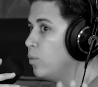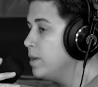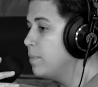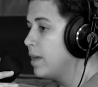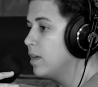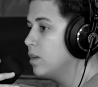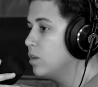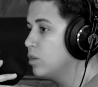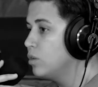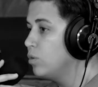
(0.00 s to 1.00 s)
we met
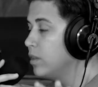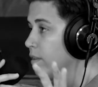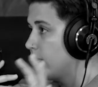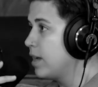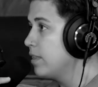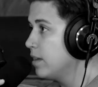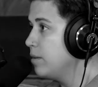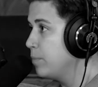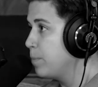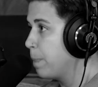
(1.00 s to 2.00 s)
in the
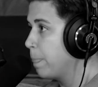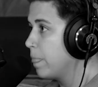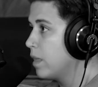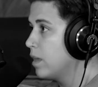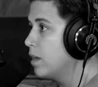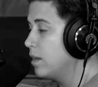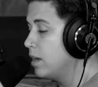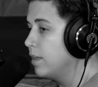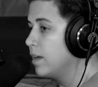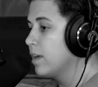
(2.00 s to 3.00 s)
valley, in
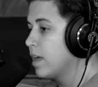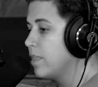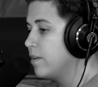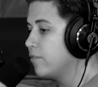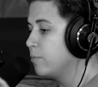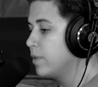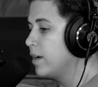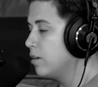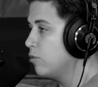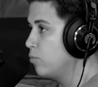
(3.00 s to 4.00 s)
LA. And then from
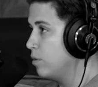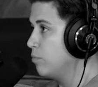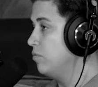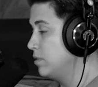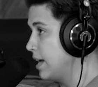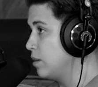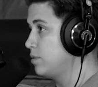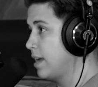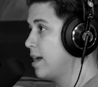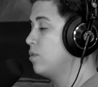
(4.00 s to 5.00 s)
there, we moved to
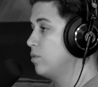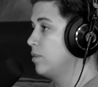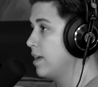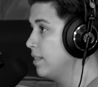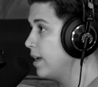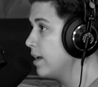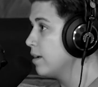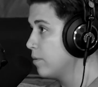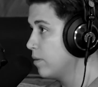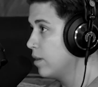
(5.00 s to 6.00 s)
downtown LA.
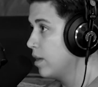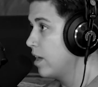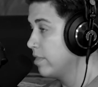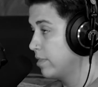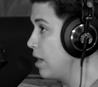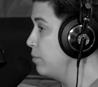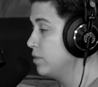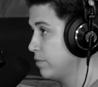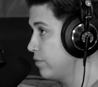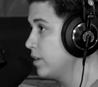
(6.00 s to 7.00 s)
And that
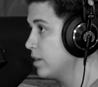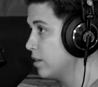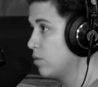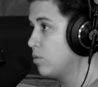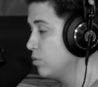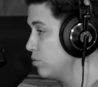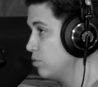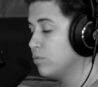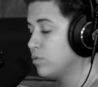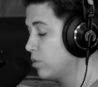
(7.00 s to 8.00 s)
was a freaking whole
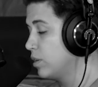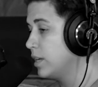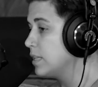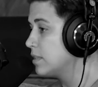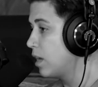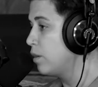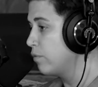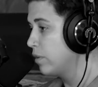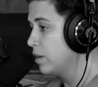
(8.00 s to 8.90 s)
story in itself.